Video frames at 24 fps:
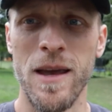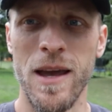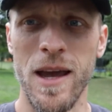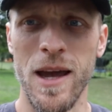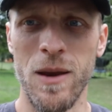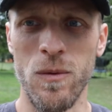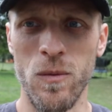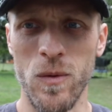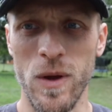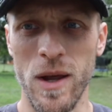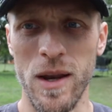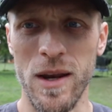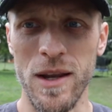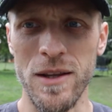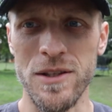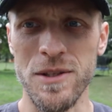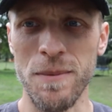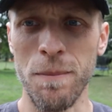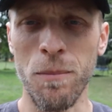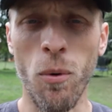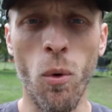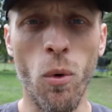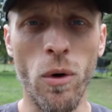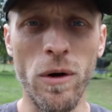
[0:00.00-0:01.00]
and it's
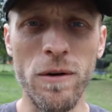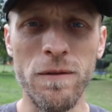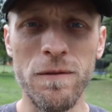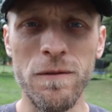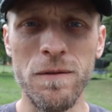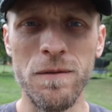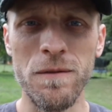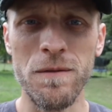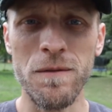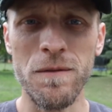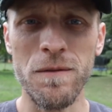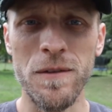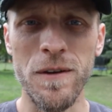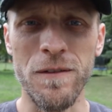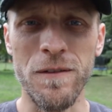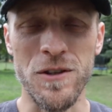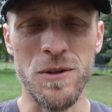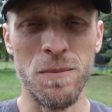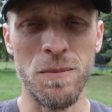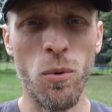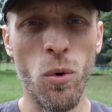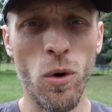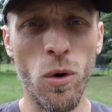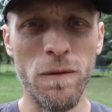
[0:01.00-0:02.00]
important, if
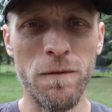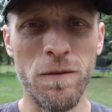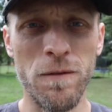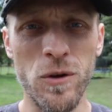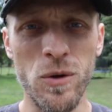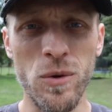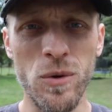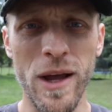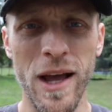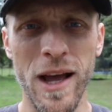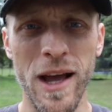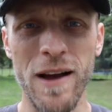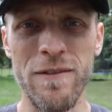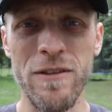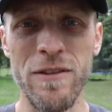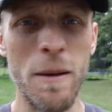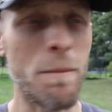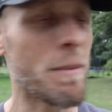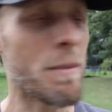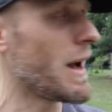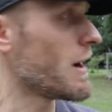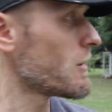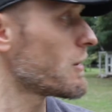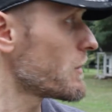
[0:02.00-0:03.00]
it's important for you to have
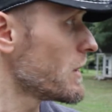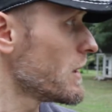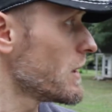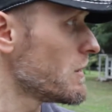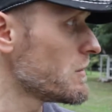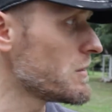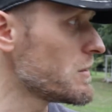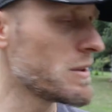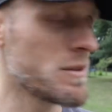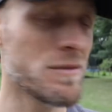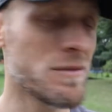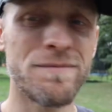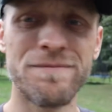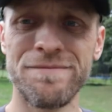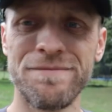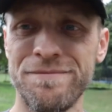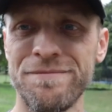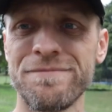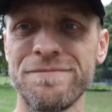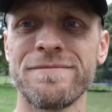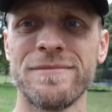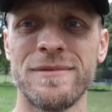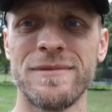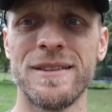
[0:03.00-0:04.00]
that background,
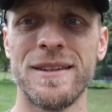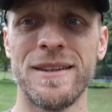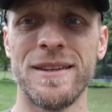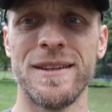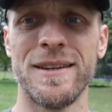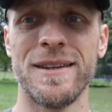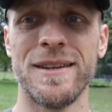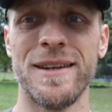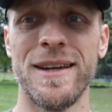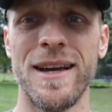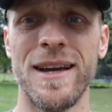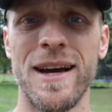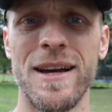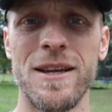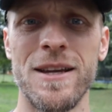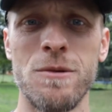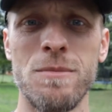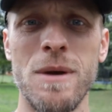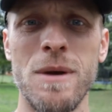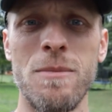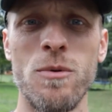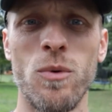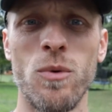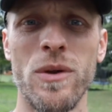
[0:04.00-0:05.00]
yeah,
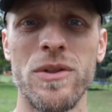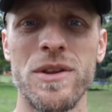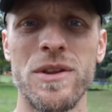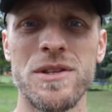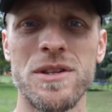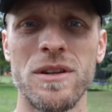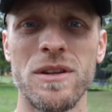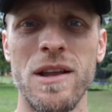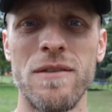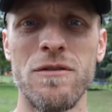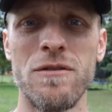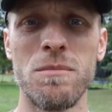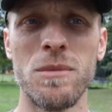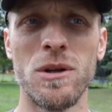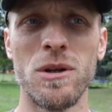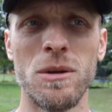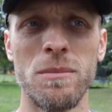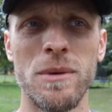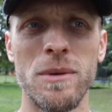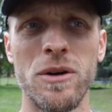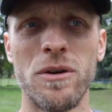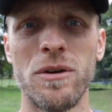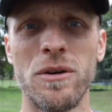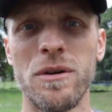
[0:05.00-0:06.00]
you maybe want this 11
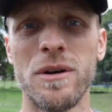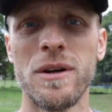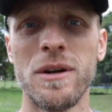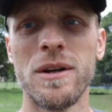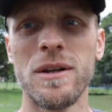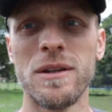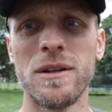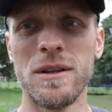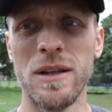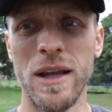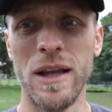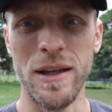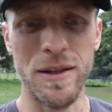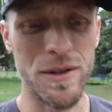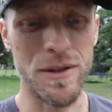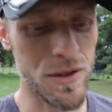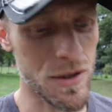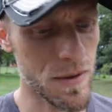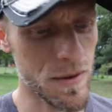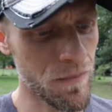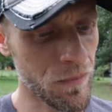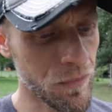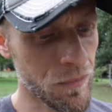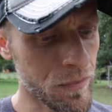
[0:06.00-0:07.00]
millimeter
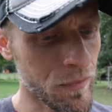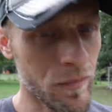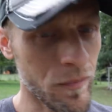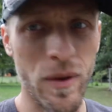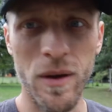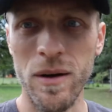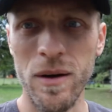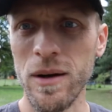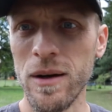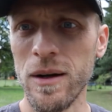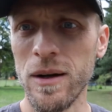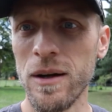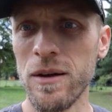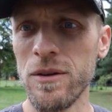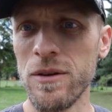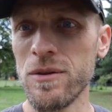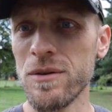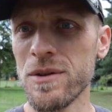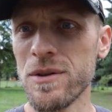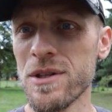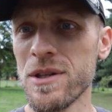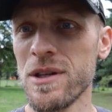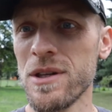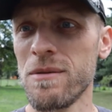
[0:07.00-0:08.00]
lens. You
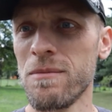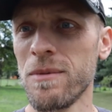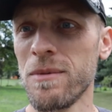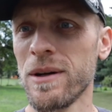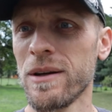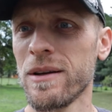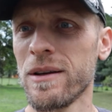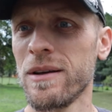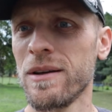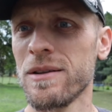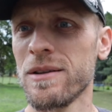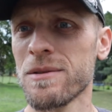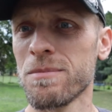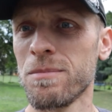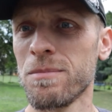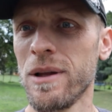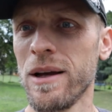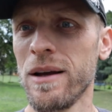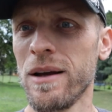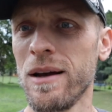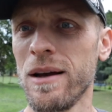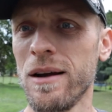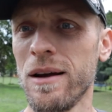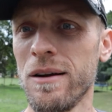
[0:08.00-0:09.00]
can see my kid's
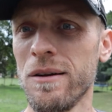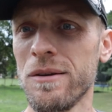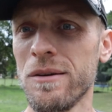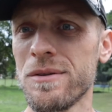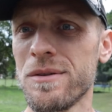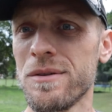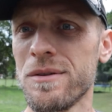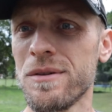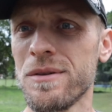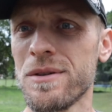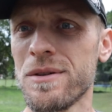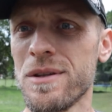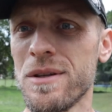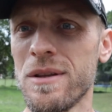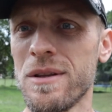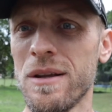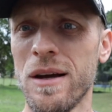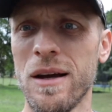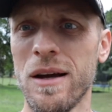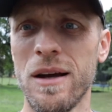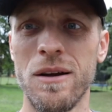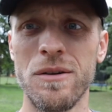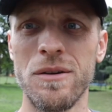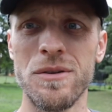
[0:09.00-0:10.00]
playhouse, you can see the
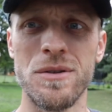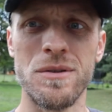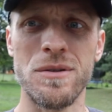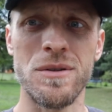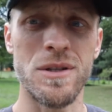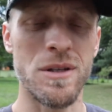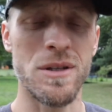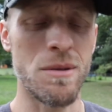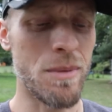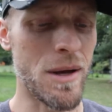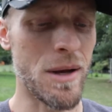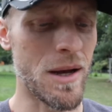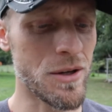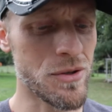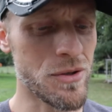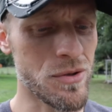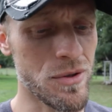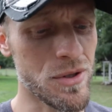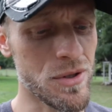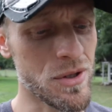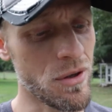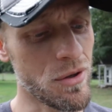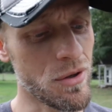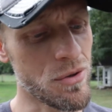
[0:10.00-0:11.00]
house, you can see the pasture,
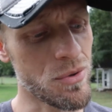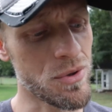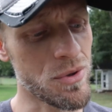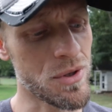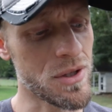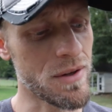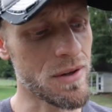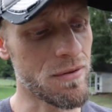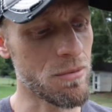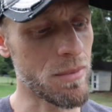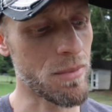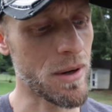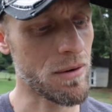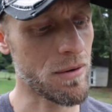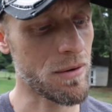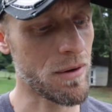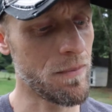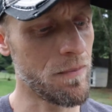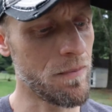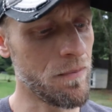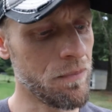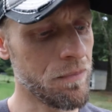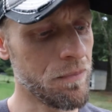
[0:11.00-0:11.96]
you can see all sorts of stuff in the background.